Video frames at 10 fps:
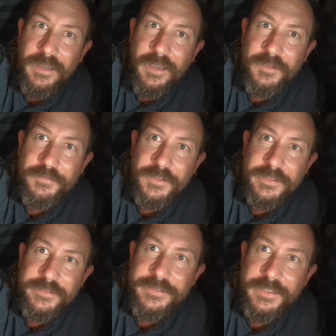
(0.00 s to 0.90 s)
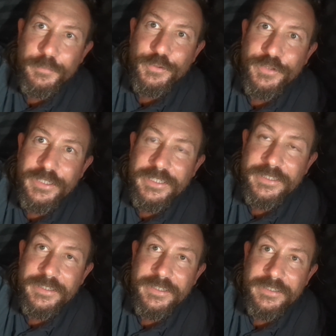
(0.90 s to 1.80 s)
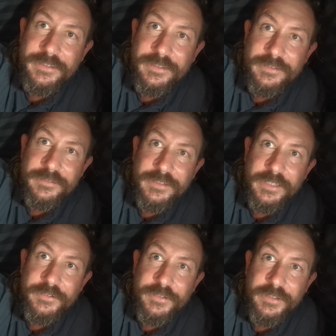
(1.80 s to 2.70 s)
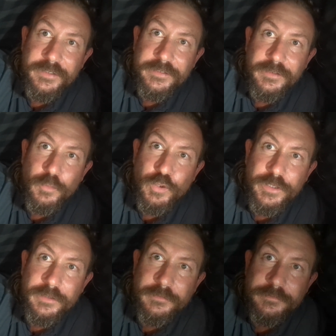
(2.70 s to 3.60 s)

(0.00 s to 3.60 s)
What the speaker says: Hopefully sleep all right, and I'll catch you guys in the morning.